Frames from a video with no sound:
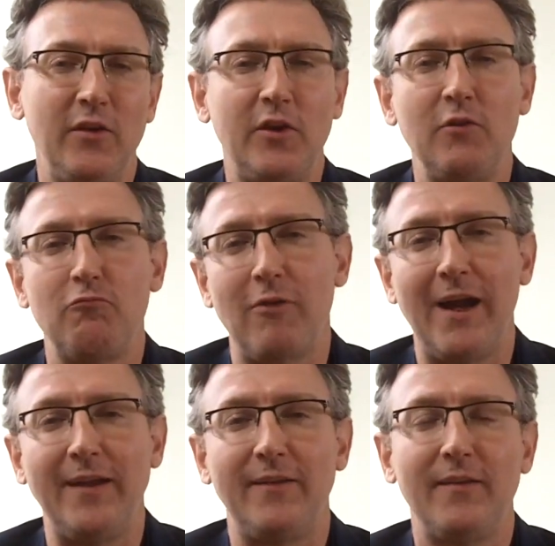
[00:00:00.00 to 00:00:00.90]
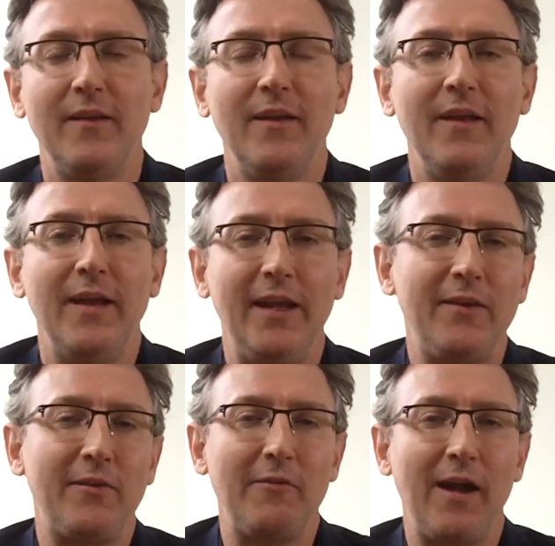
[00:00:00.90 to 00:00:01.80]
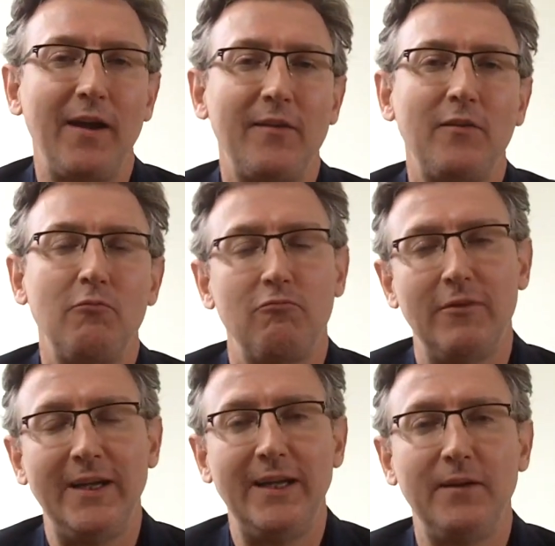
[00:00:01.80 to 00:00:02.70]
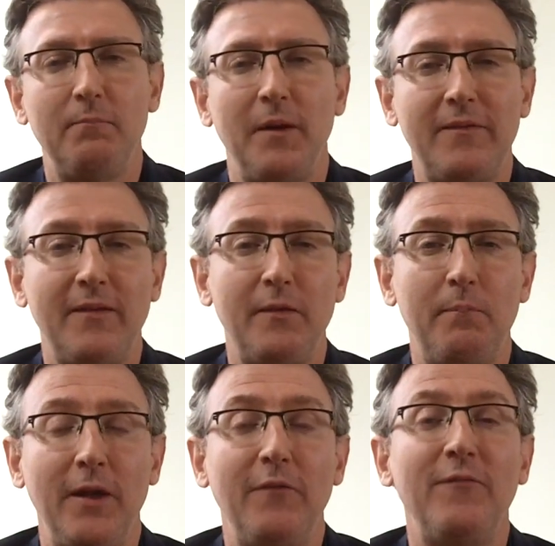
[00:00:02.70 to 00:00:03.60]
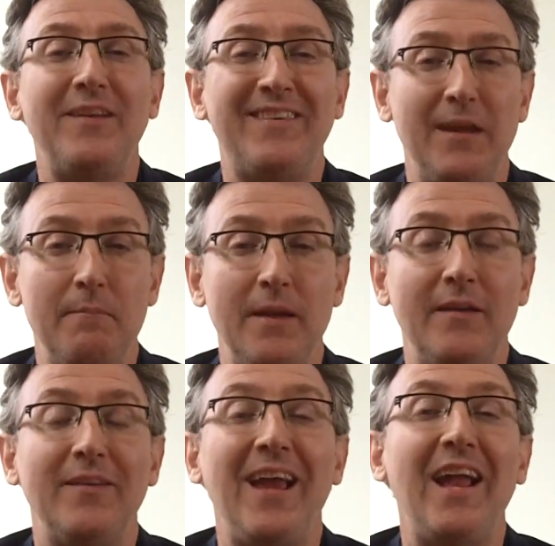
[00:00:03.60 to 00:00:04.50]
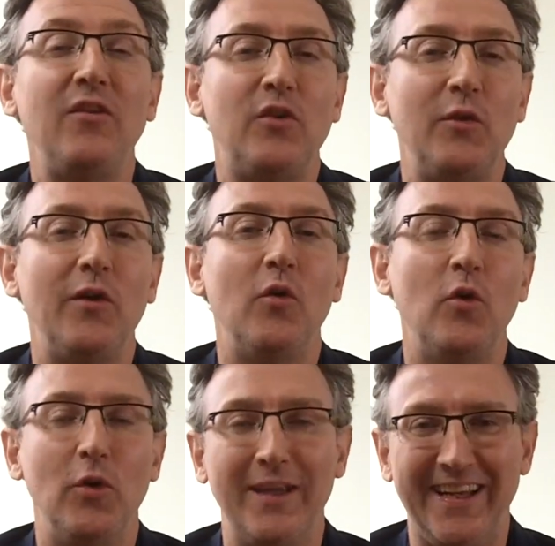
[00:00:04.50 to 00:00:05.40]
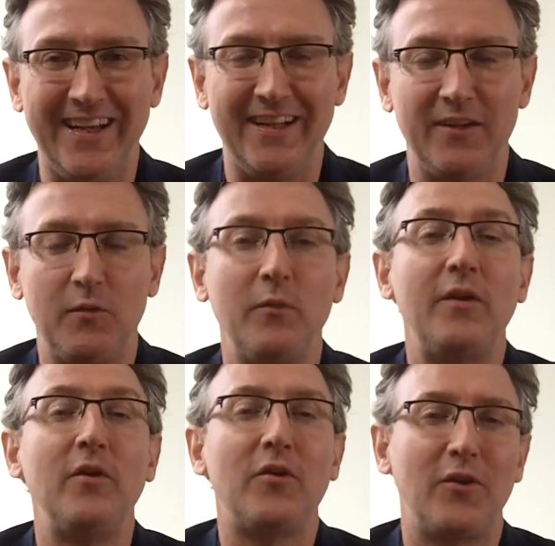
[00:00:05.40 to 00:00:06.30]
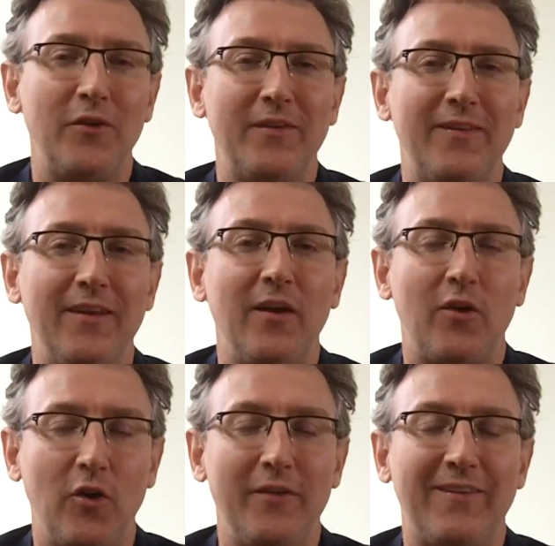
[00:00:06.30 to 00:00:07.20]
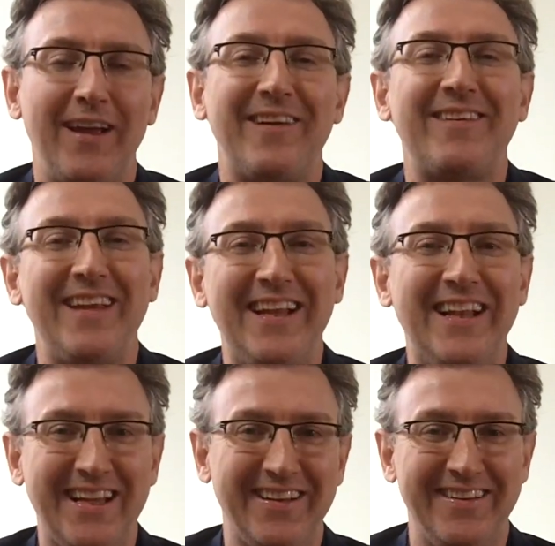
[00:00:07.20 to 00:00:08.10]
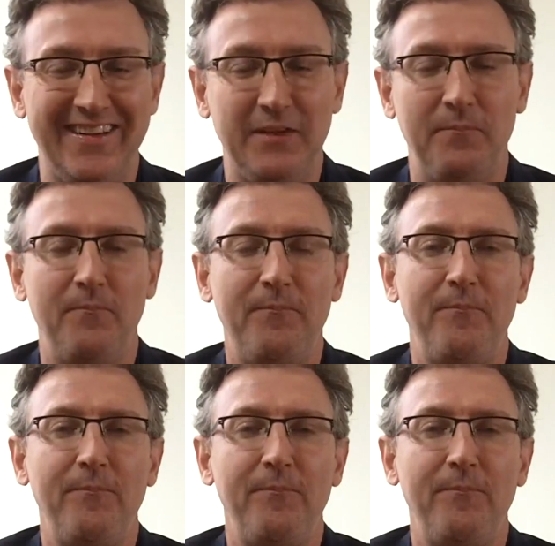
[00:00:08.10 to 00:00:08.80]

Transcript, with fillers: So you can write, interact, read, participate for 10 minutes and do it all in English with your con contacts in LinkedIn.